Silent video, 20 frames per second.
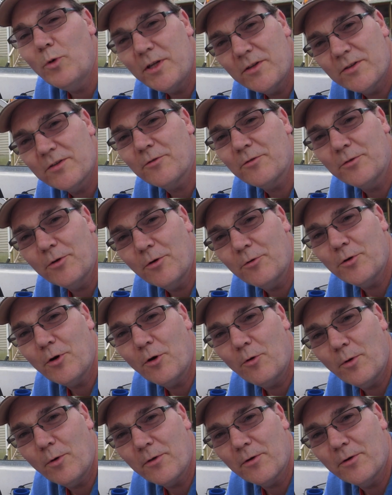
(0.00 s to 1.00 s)
we still don't
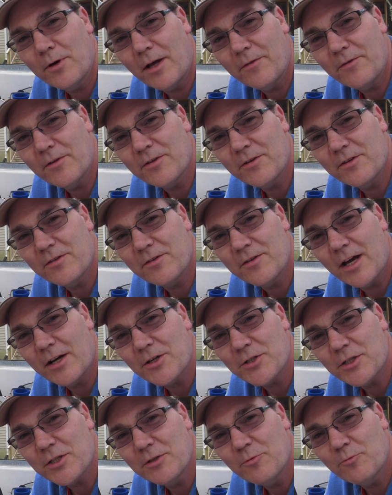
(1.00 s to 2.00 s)
know whether or not this is
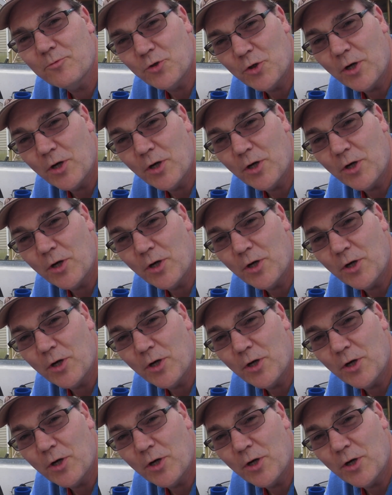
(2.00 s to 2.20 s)
actually